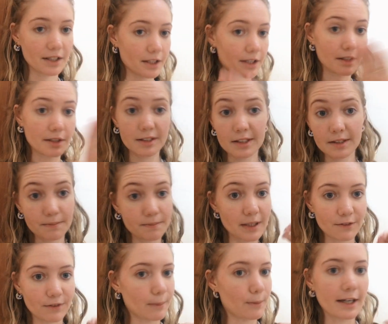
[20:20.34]
those,
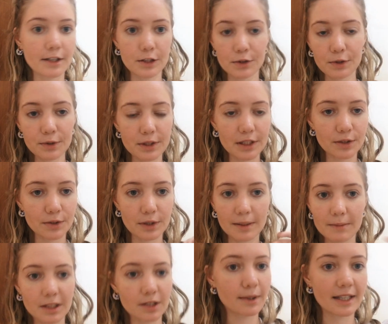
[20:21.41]
if I'm wearing jewellery at all, I'm
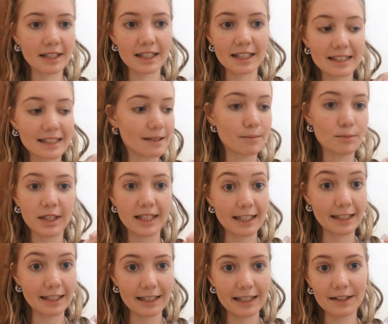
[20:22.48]
just wearing these. I didn't bring
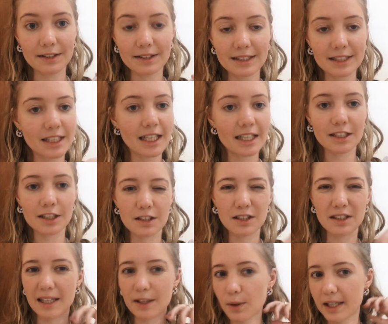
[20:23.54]
anything else to change into.
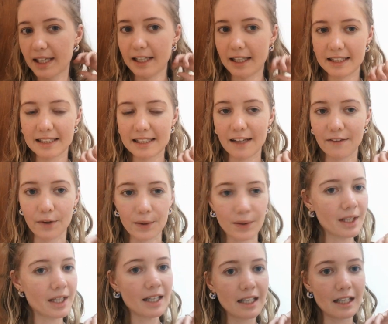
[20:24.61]
They're quite a nice level
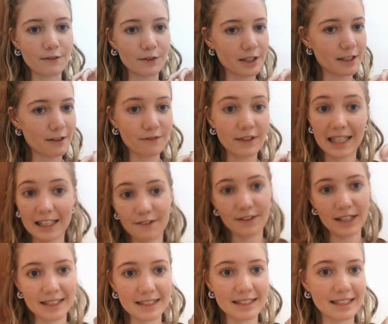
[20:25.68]
of looking fairly
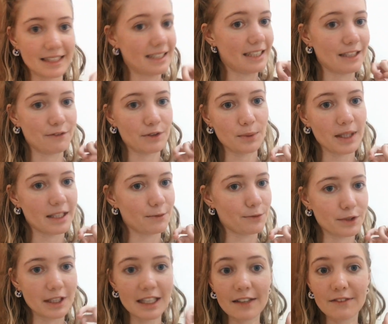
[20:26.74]
fancy if you wear them for
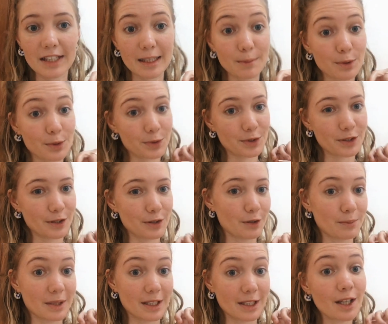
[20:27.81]
an evening, but also not
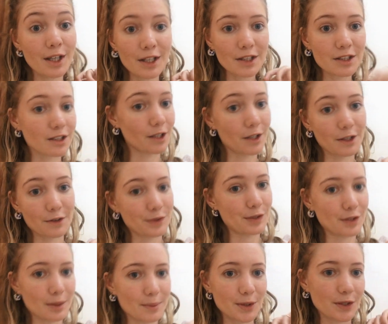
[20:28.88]
being so over the
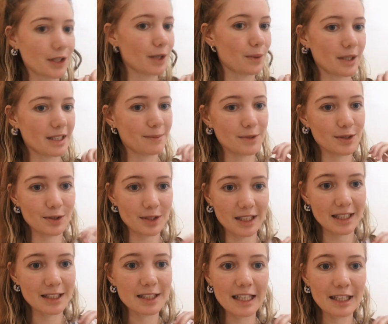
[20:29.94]
top that you can't wear them as your
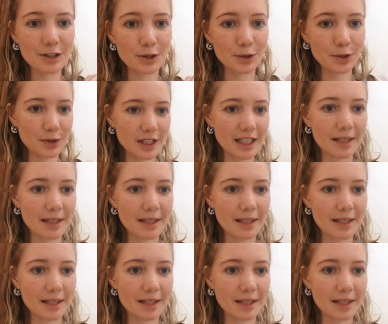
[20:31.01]
day-to-day -day to day jewelry